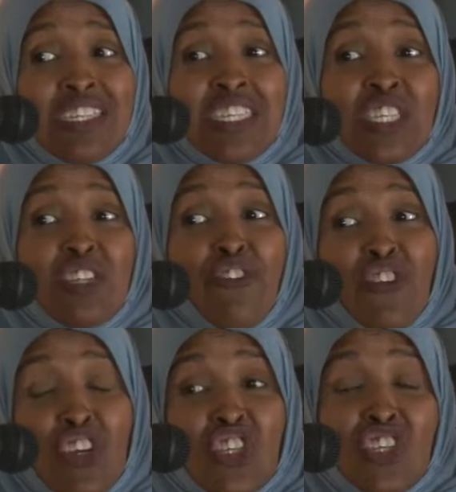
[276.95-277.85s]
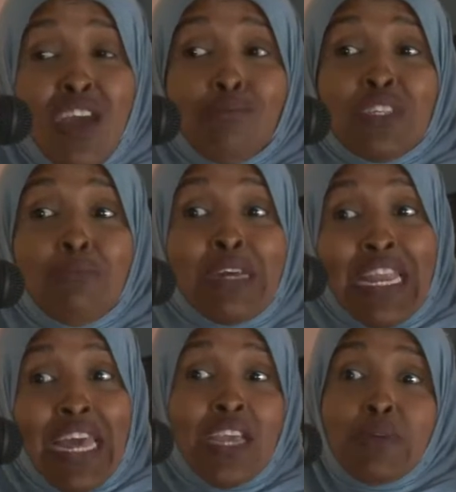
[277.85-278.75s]
This is the first time somebody
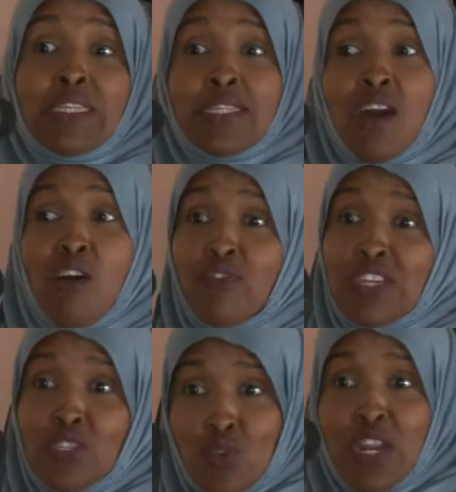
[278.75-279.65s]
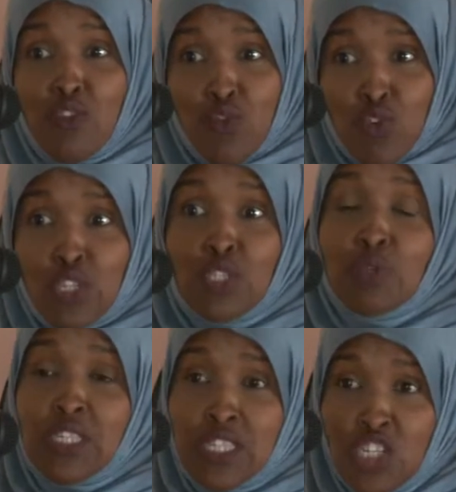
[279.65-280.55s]
like myself is running for this
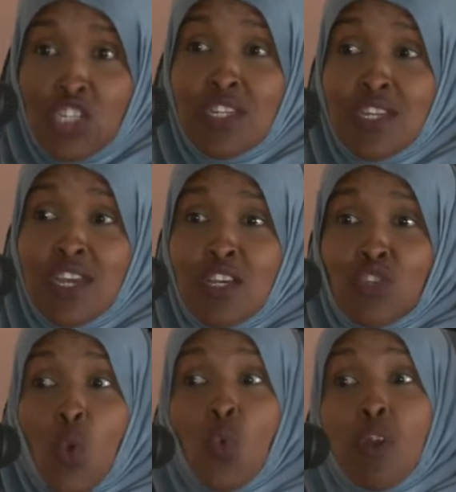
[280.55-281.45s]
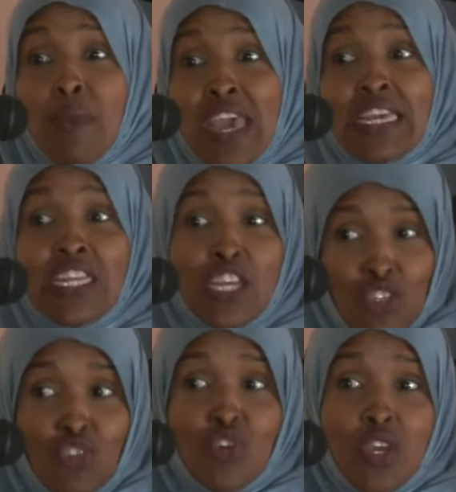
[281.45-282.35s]
position. So we're making
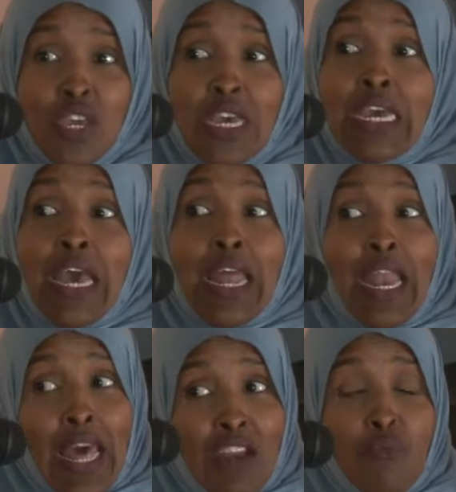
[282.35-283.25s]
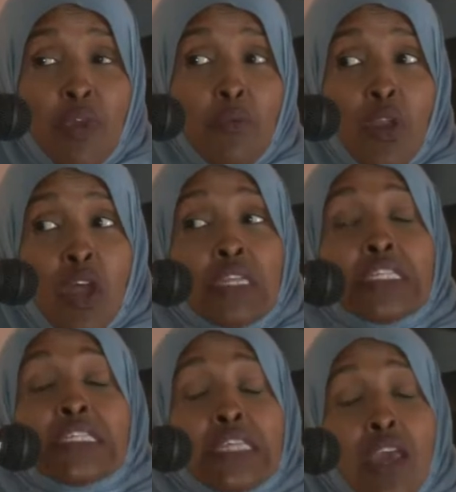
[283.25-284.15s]
history, and a lot of people are
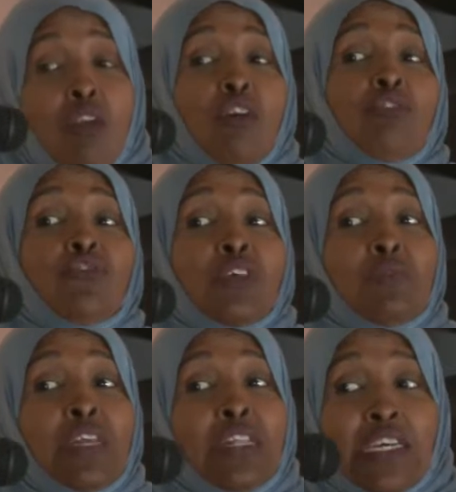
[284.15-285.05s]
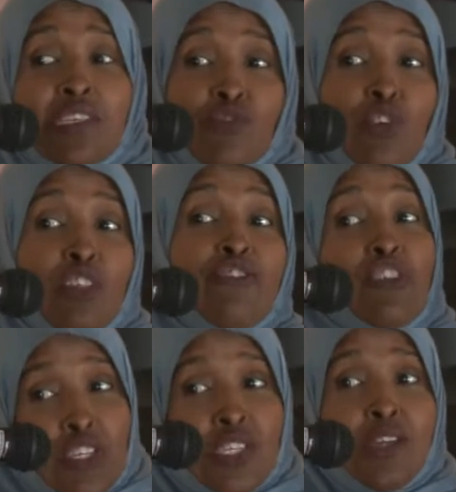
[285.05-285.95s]
scared of something that's for the
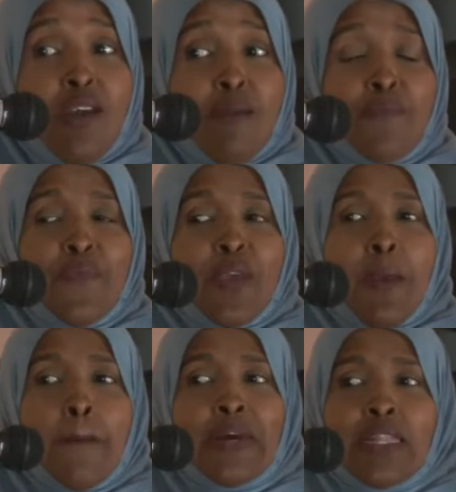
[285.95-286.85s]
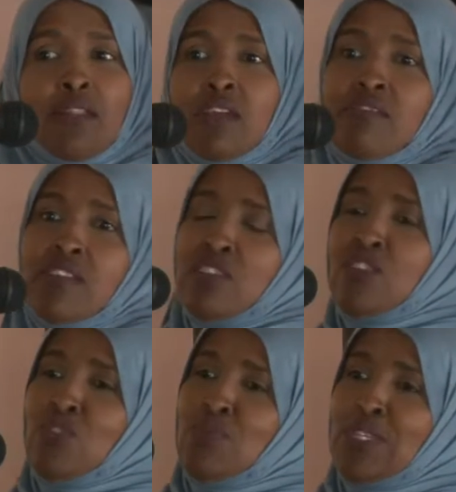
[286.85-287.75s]
first time. But there's
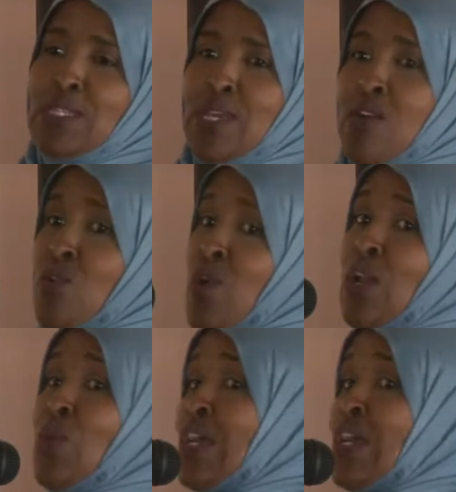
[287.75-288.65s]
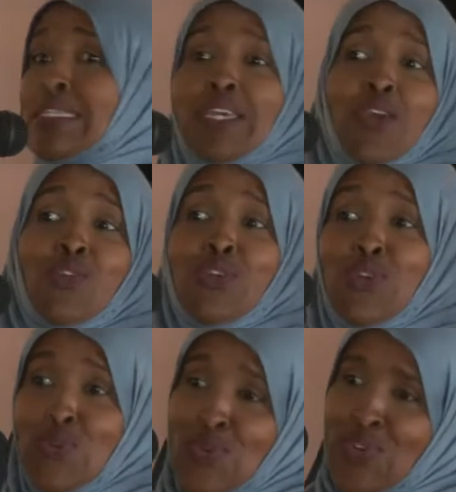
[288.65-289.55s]
nothing to be scared. Do I look like scared to you?